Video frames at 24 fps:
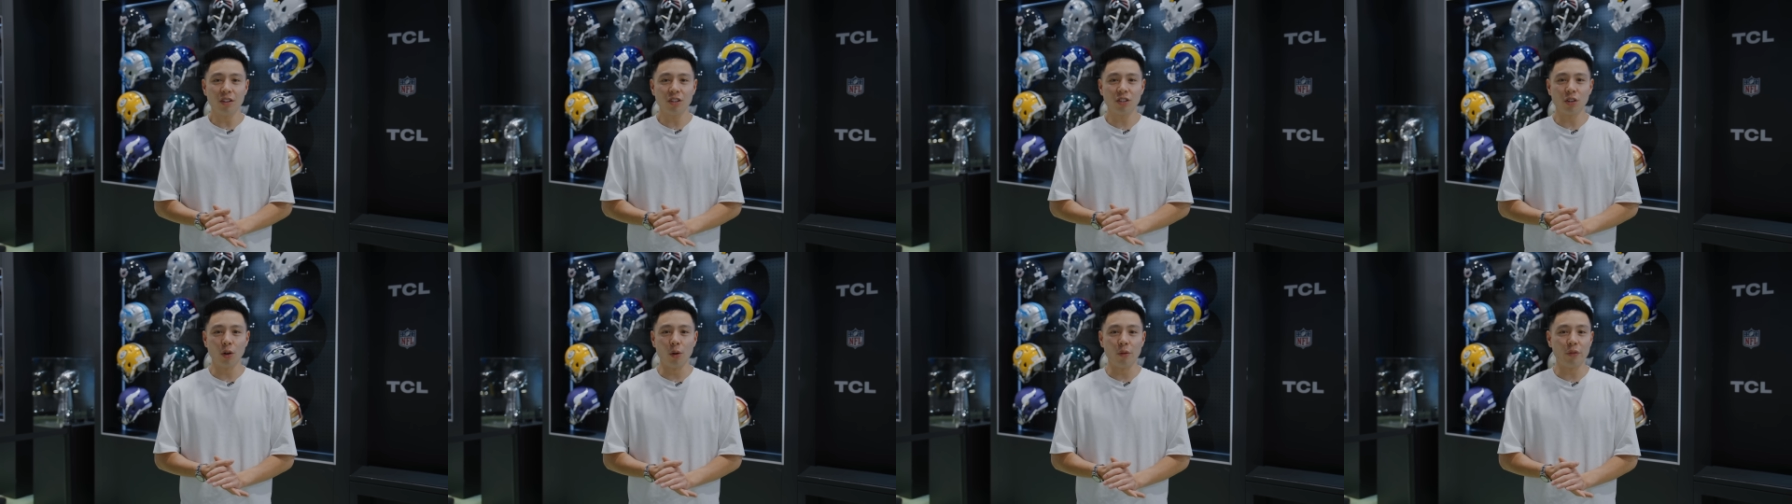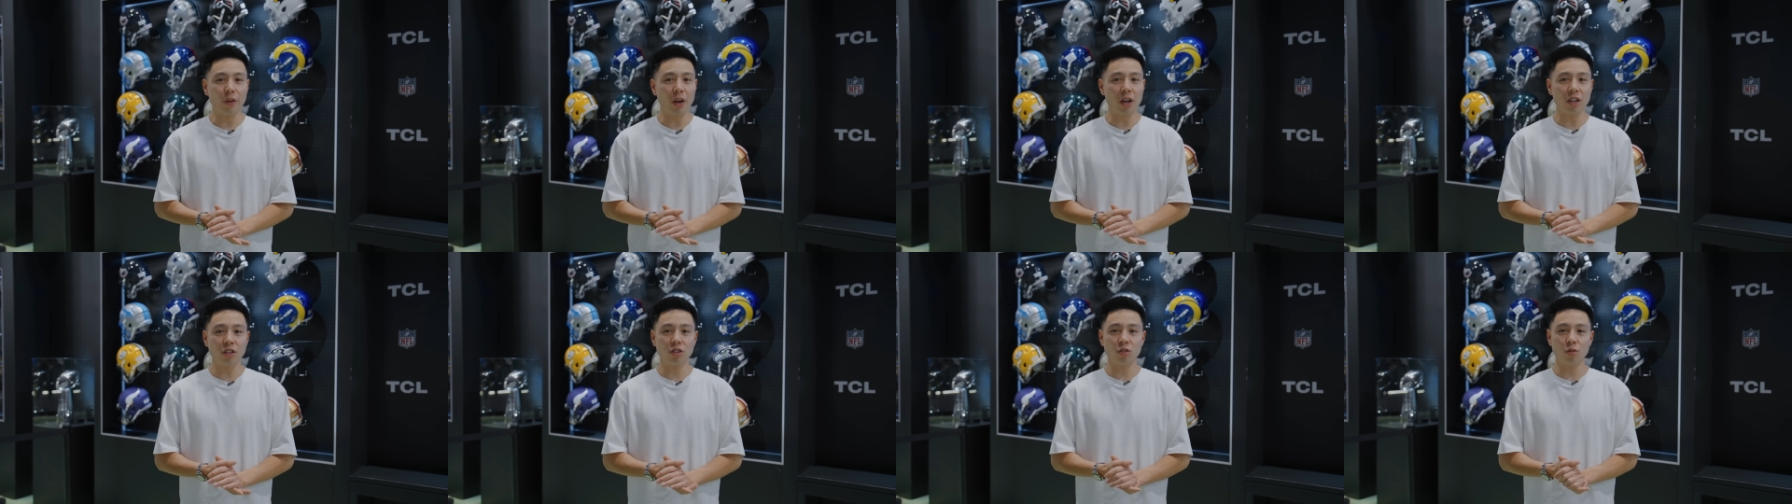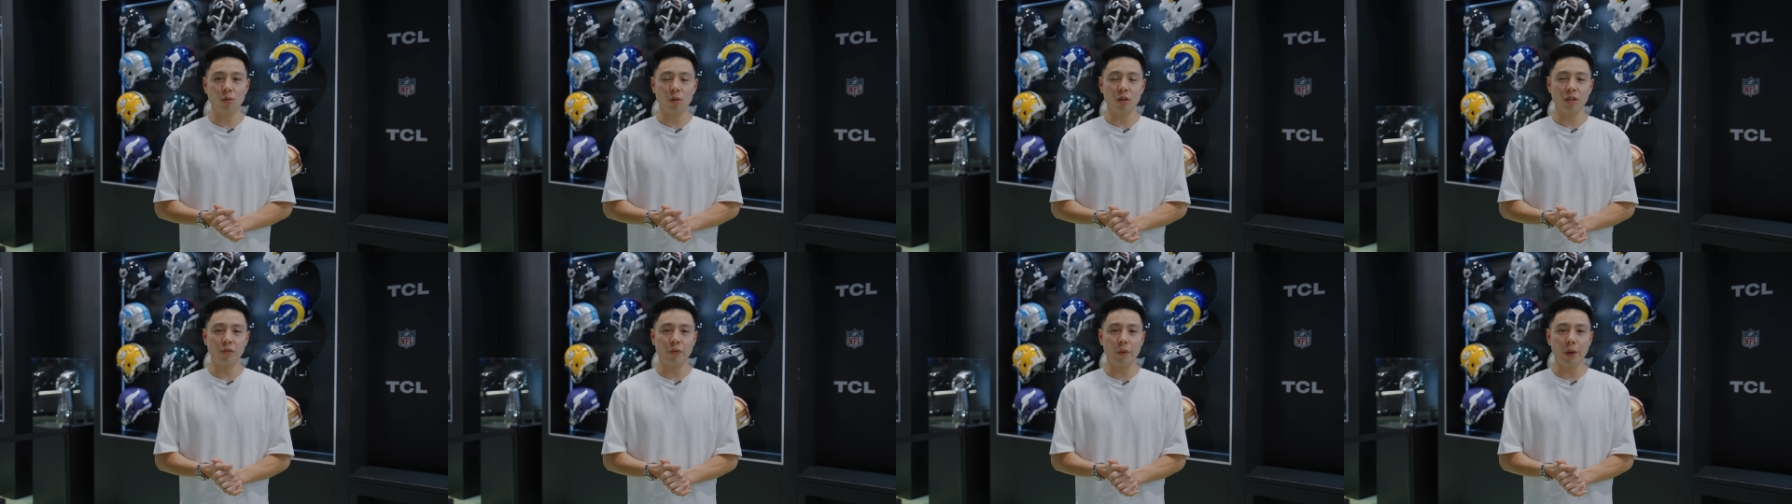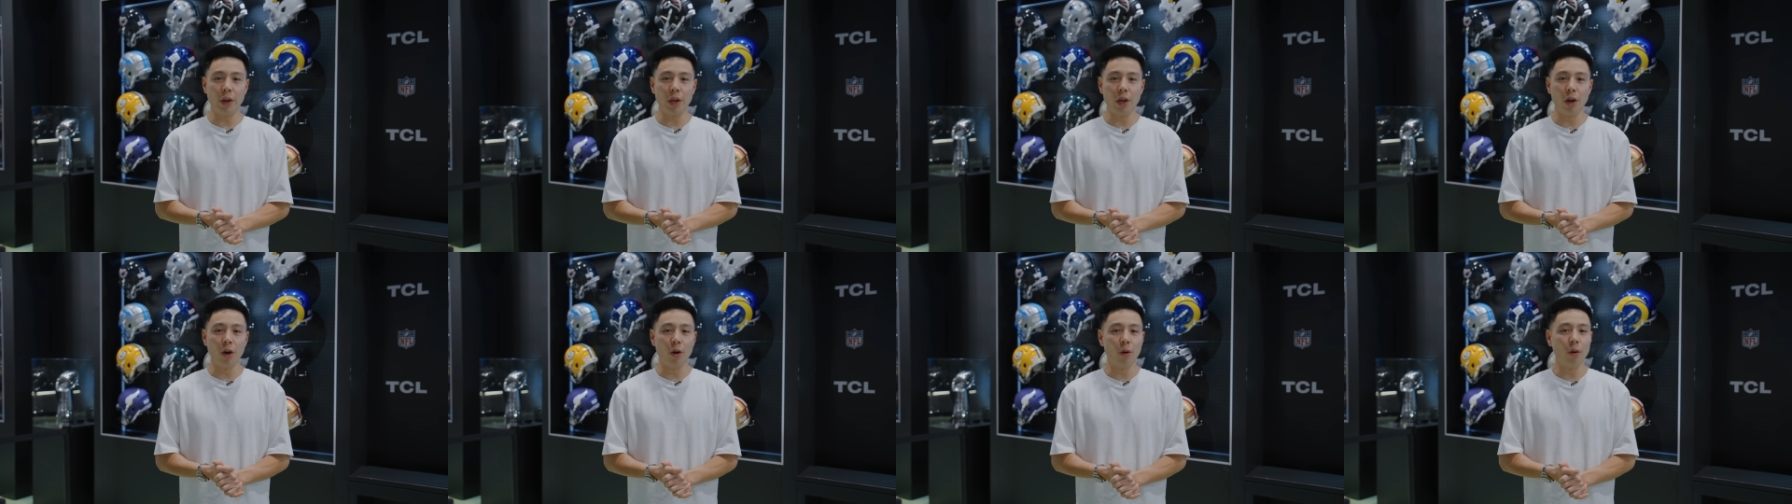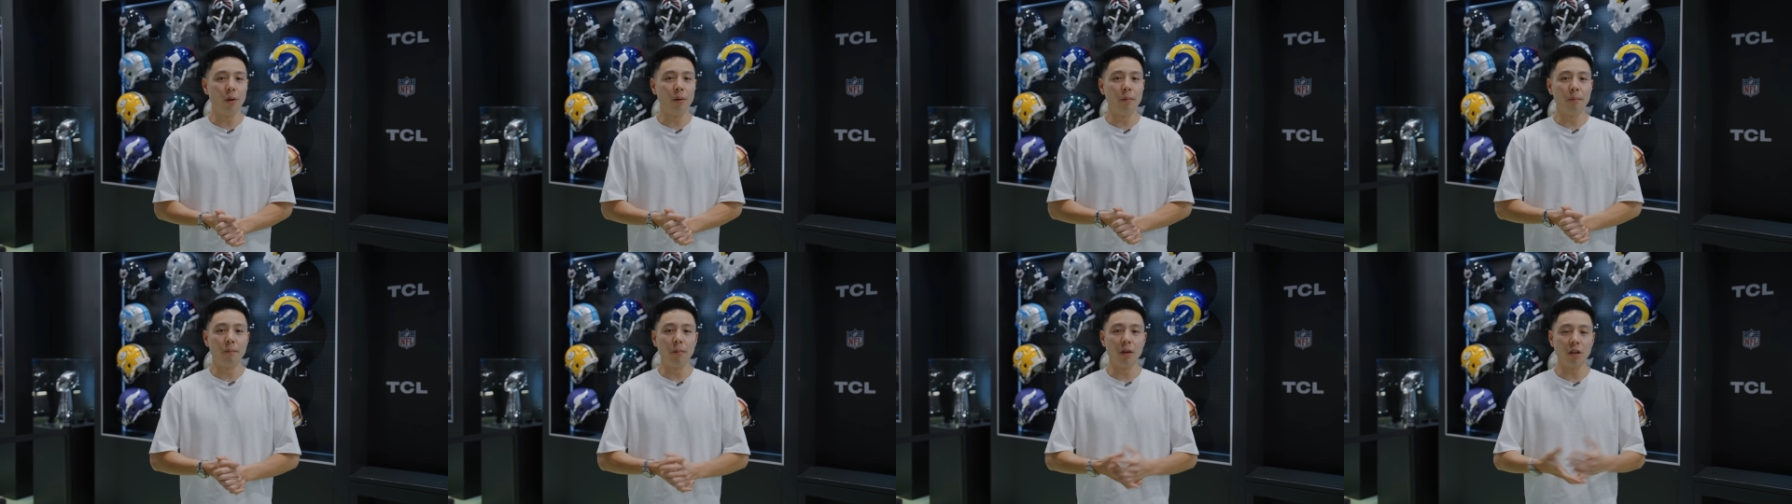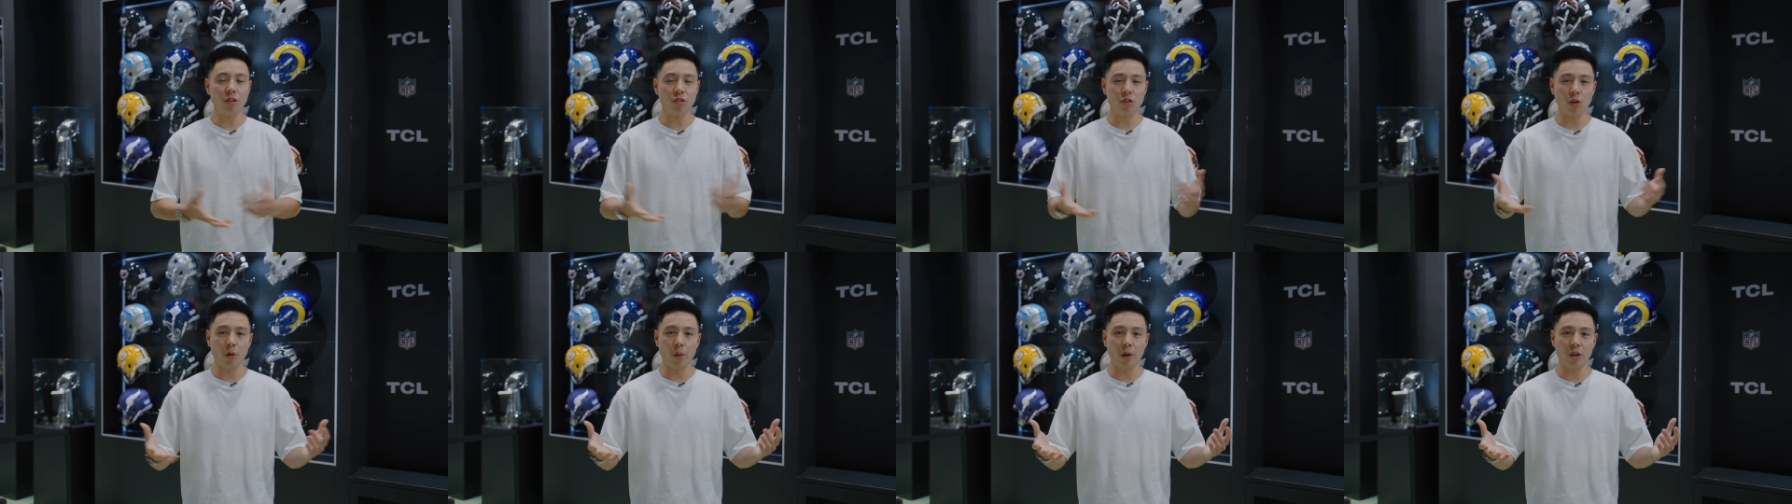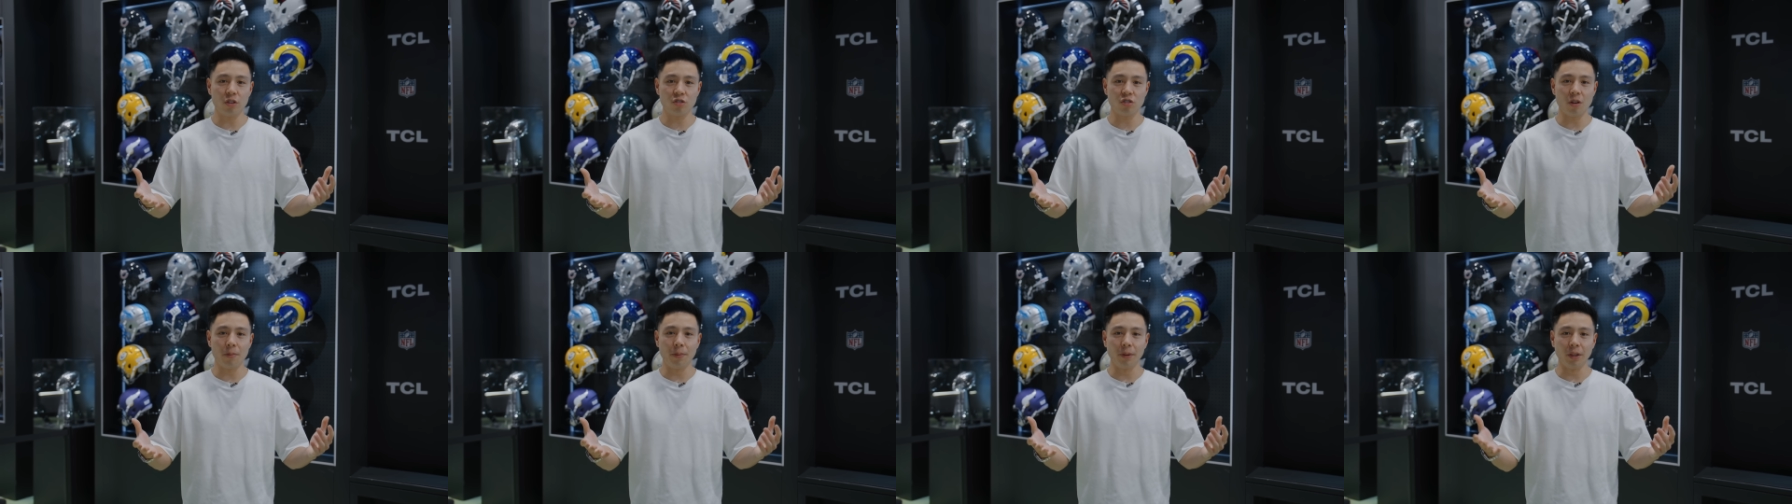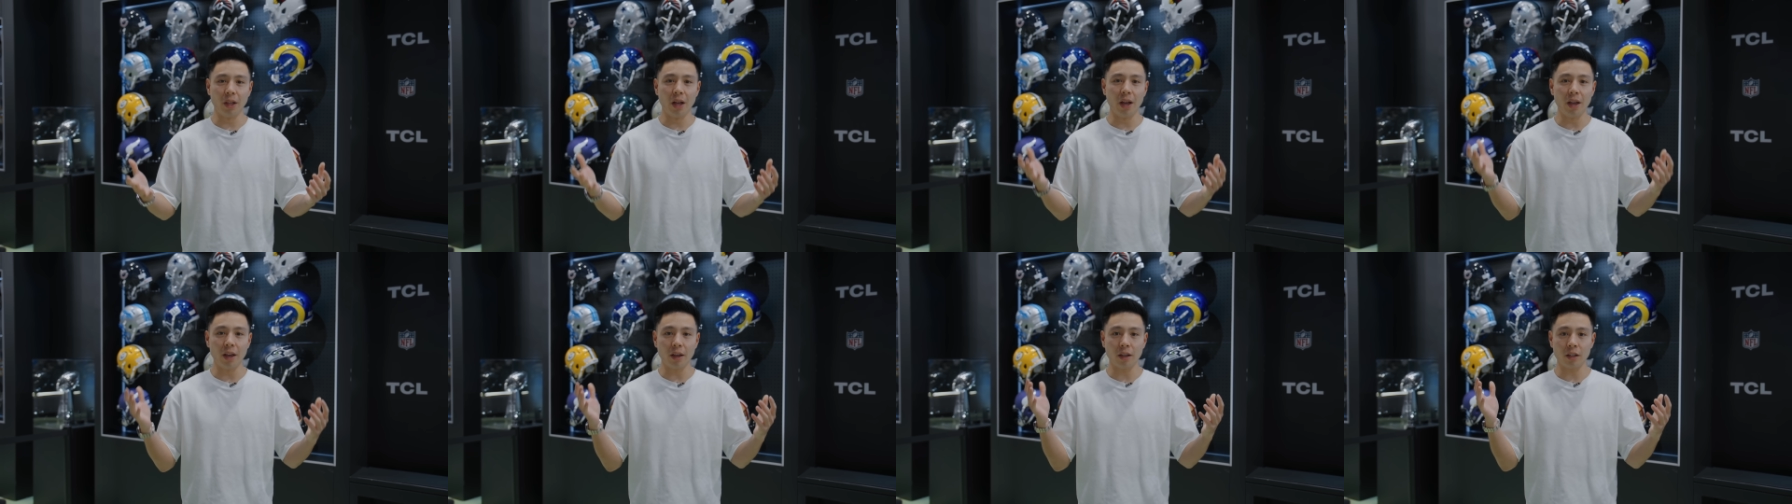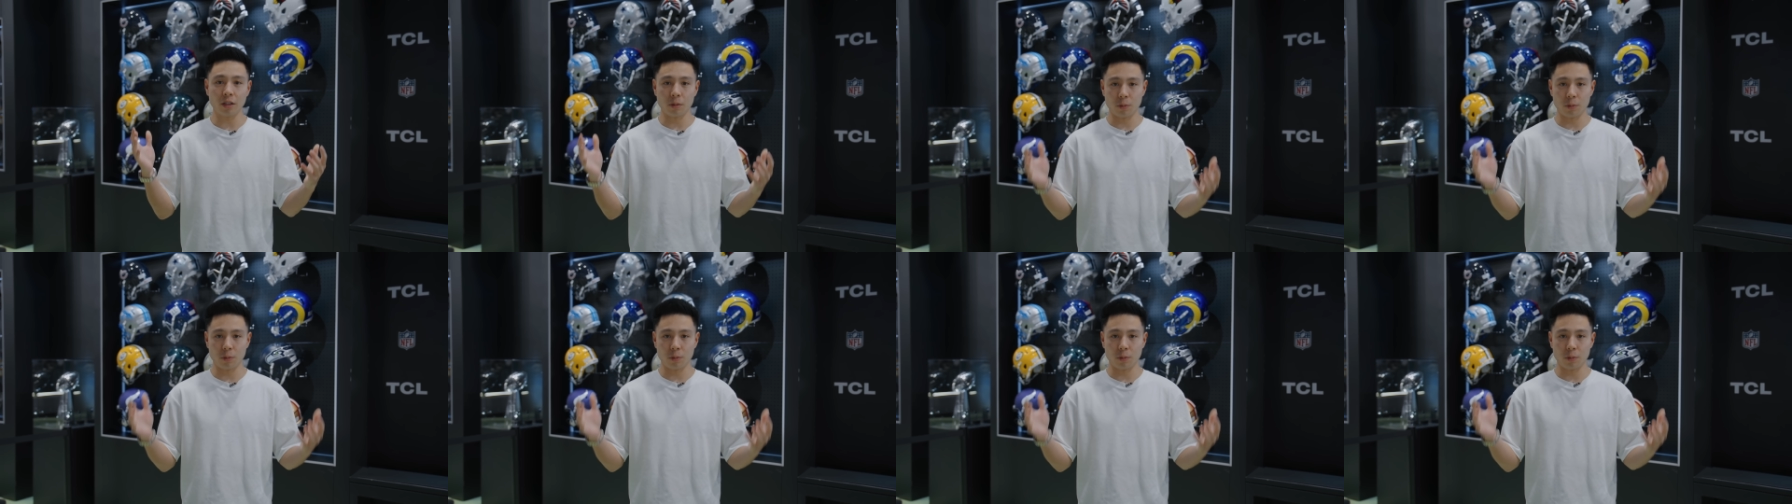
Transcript: So if you guys enjoy this video, make sure you go ahead and drop a like,